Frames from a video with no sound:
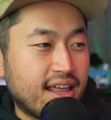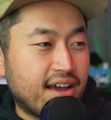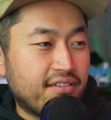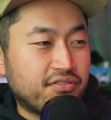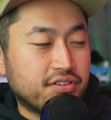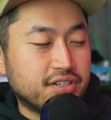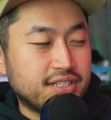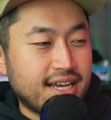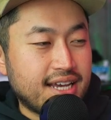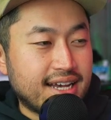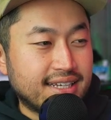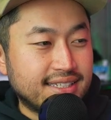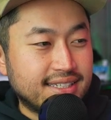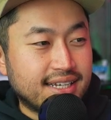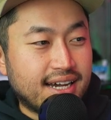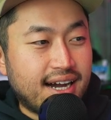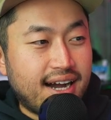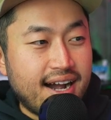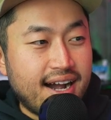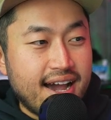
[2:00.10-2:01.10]
that for
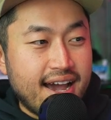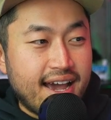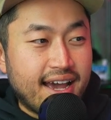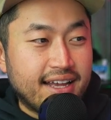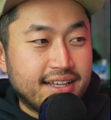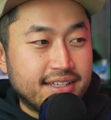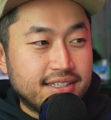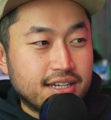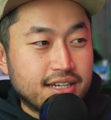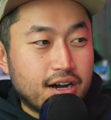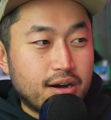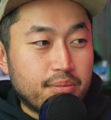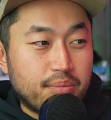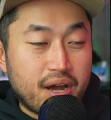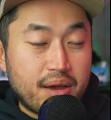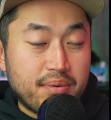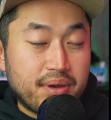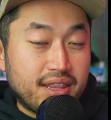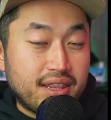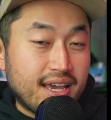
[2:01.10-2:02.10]
Tesla. And so,
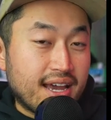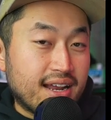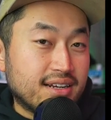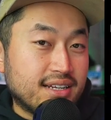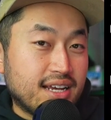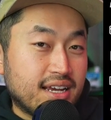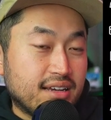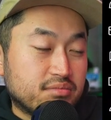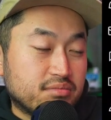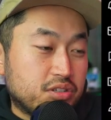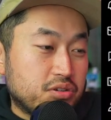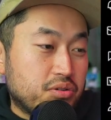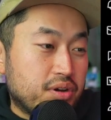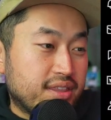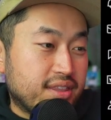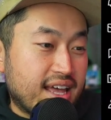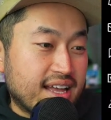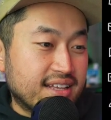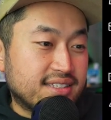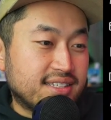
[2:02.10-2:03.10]
but I mean, at the end of the day,
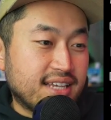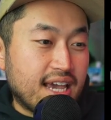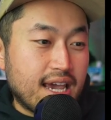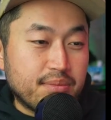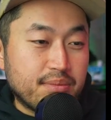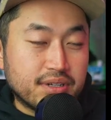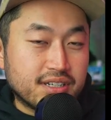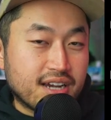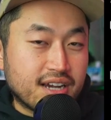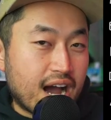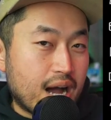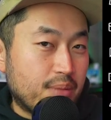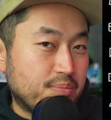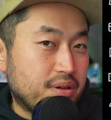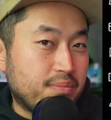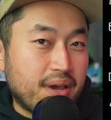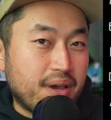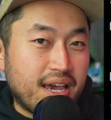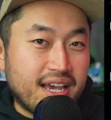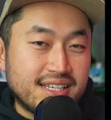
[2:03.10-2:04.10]
doing that same and
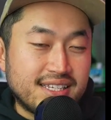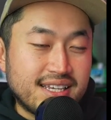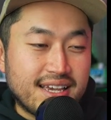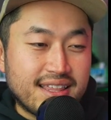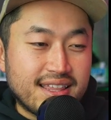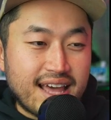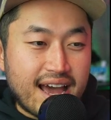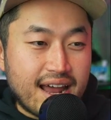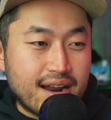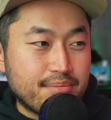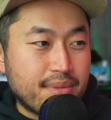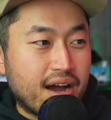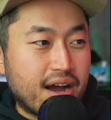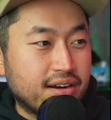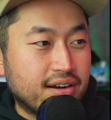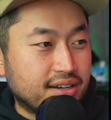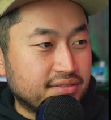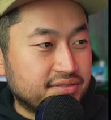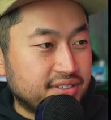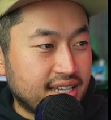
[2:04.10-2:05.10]
copy pasting that
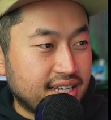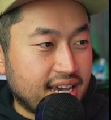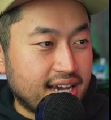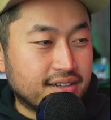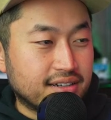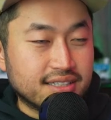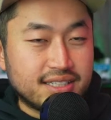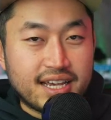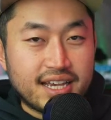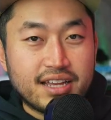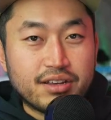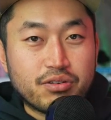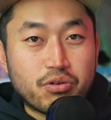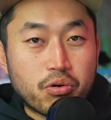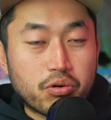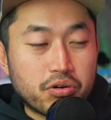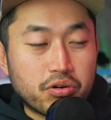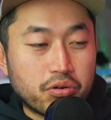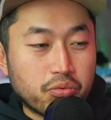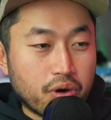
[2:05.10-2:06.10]
amount of sales in
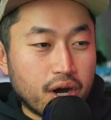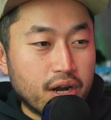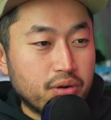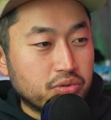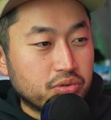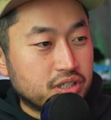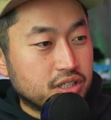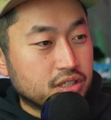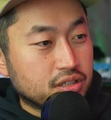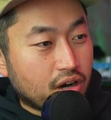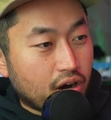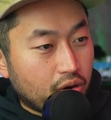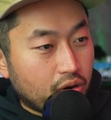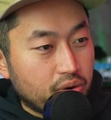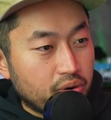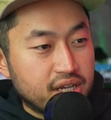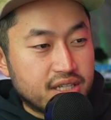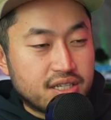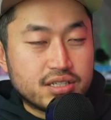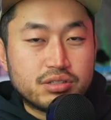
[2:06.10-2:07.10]
quarter one, which is
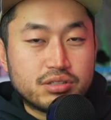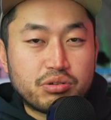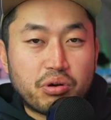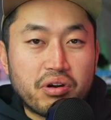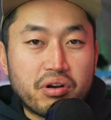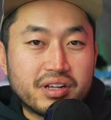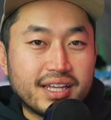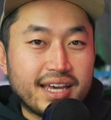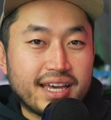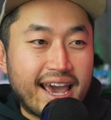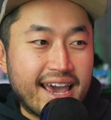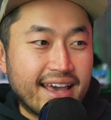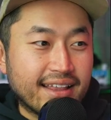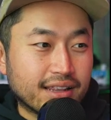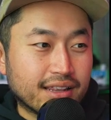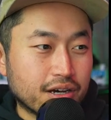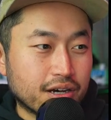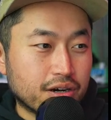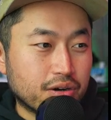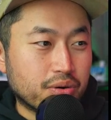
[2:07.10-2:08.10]
always historically a
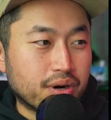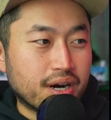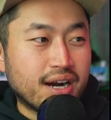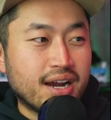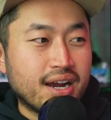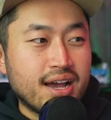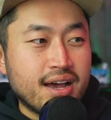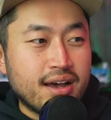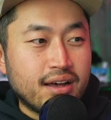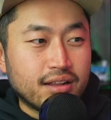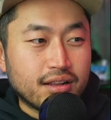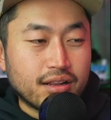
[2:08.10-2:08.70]
lower